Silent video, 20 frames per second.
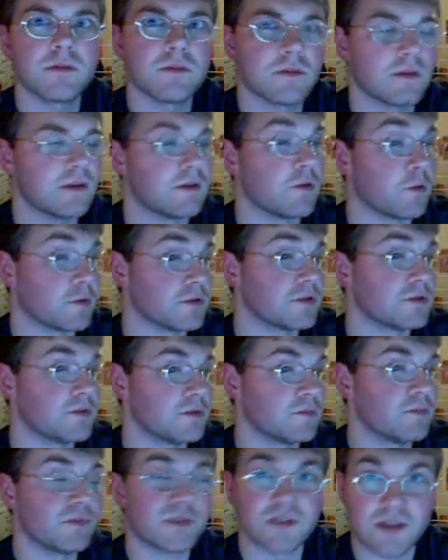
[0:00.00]
In order
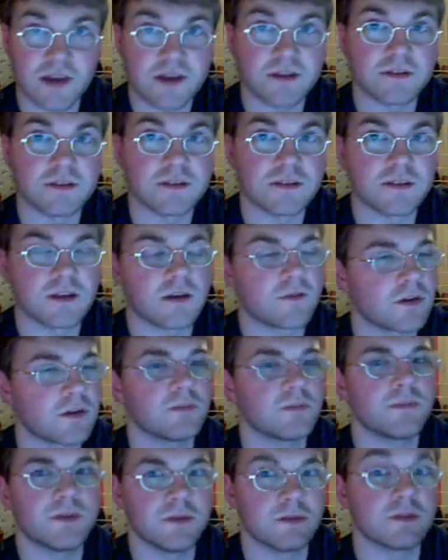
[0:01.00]
to protect itself, the
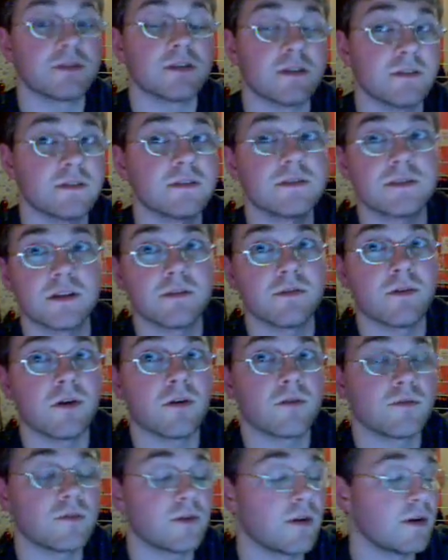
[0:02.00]
computer turns itself
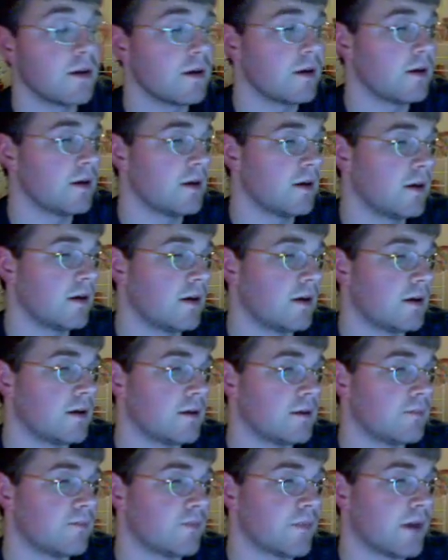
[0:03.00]
off.
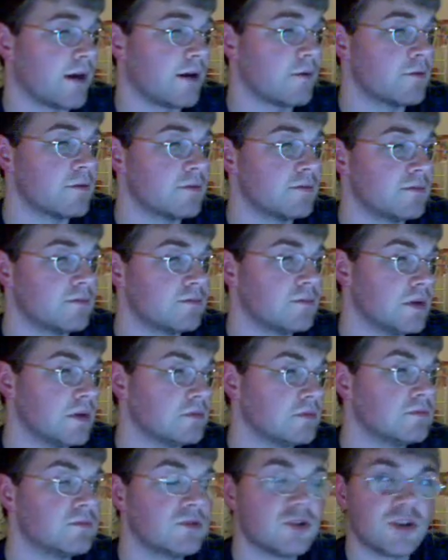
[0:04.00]
I would
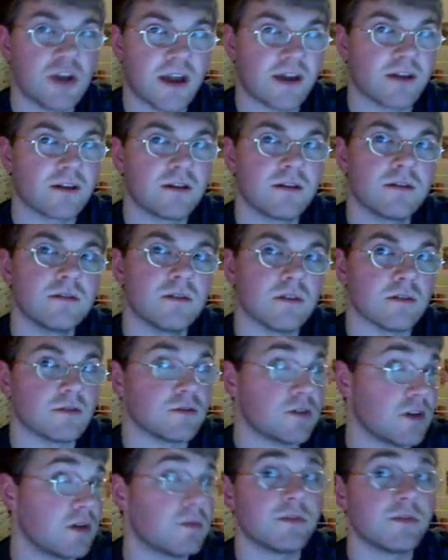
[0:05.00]
check
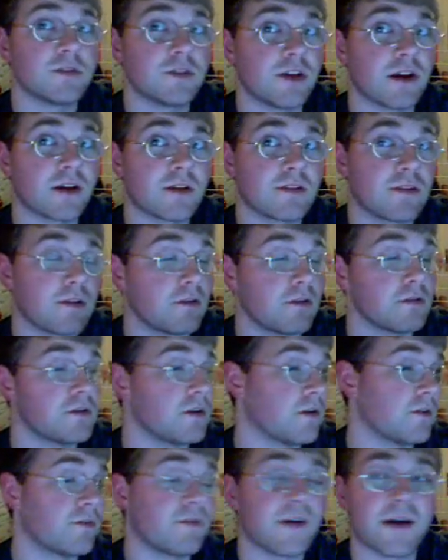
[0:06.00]
and double check that all
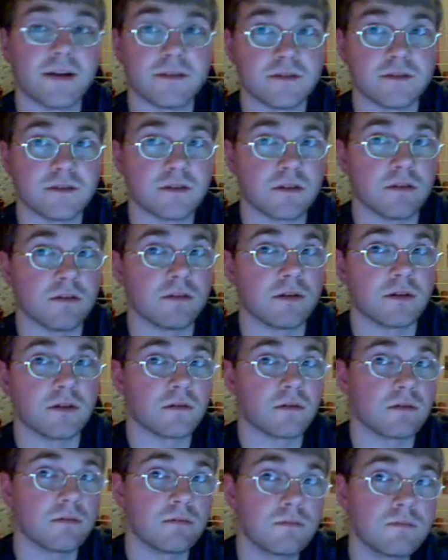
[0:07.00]
your fans are
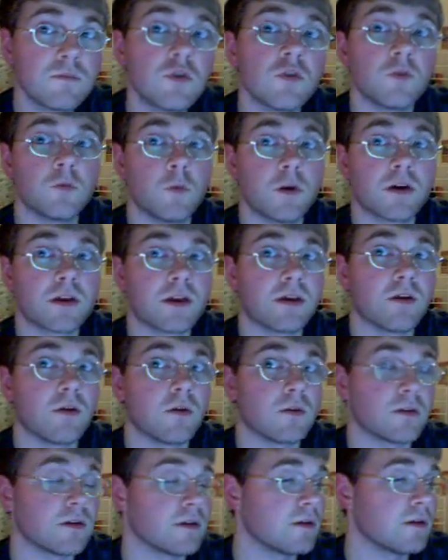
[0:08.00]
in good working
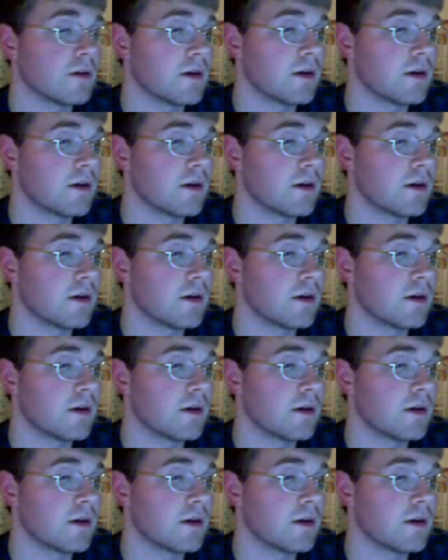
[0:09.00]
order.